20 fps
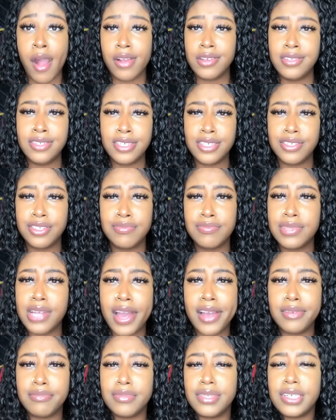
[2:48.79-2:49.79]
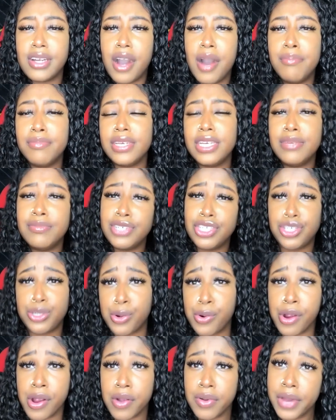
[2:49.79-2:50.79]
you know, them like
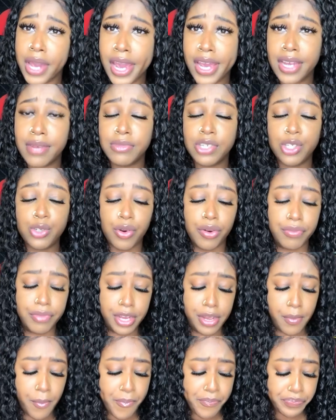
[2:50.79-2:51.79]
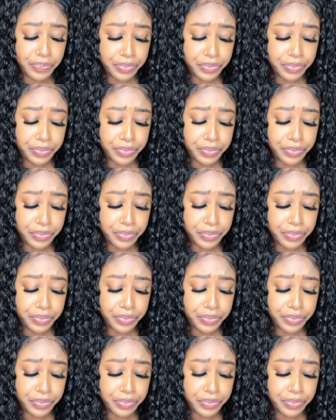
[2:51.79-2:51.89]
immature, okay? Immature me.